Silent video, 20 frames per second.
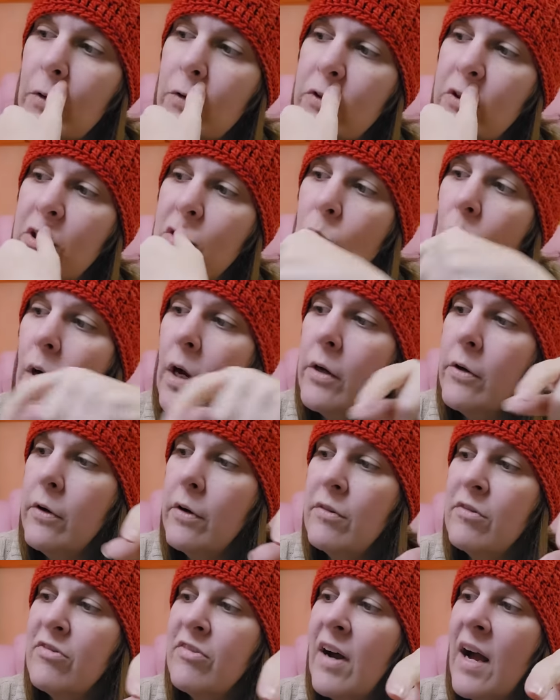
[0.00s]

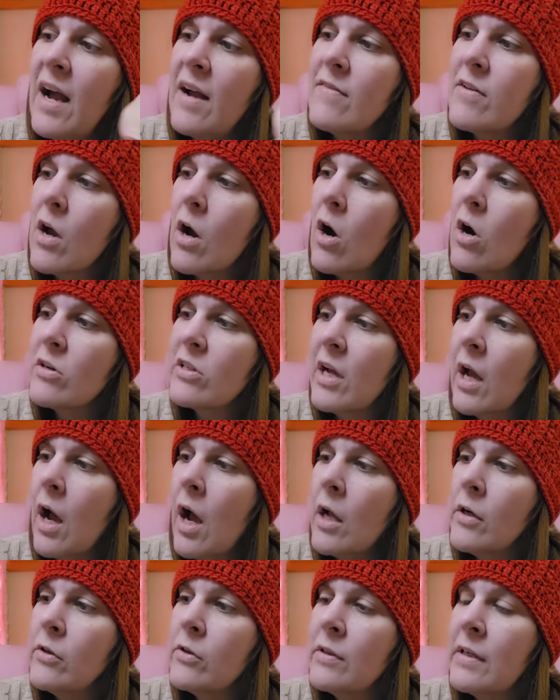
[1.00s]
205 yards,
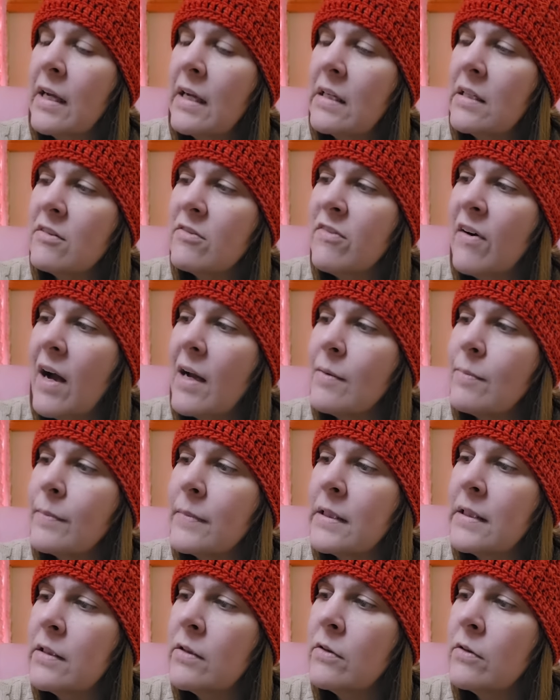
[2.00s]
185
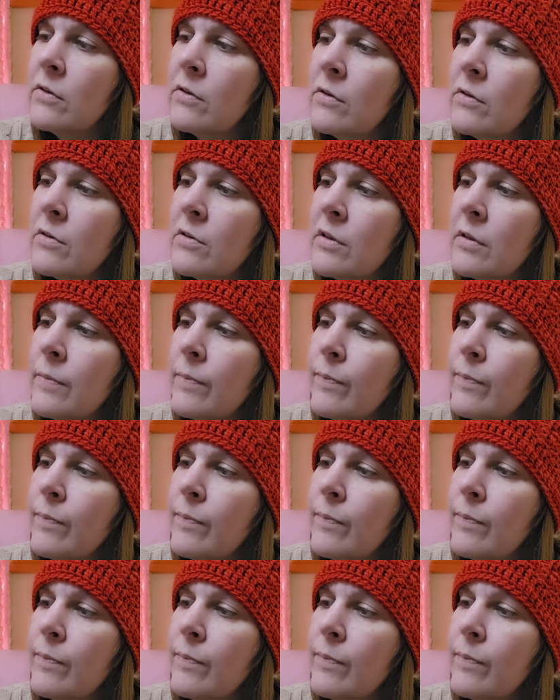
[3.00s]
meters.